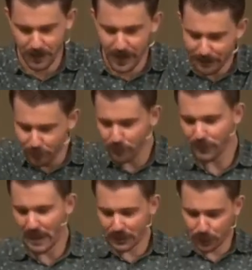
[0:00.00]
And therefore,
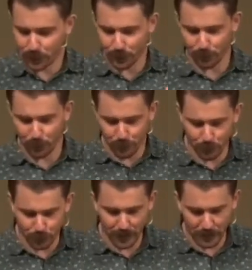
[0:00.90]
if that's
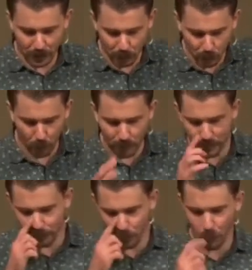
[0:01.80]
true, then the
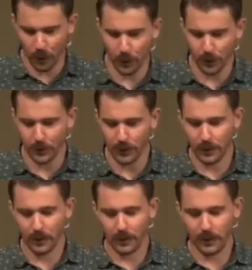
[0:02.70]
glory of the Word
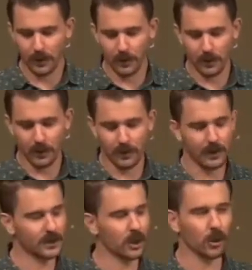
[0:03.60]

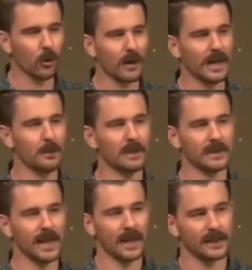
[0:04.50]
is a glory he
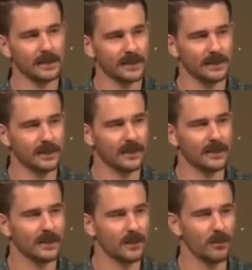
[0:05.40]
possessed
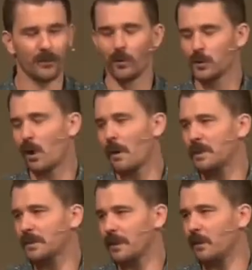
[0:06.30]
before
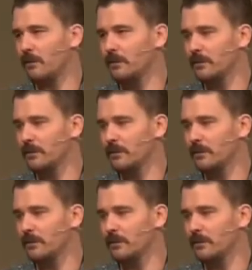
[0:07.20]
time itself.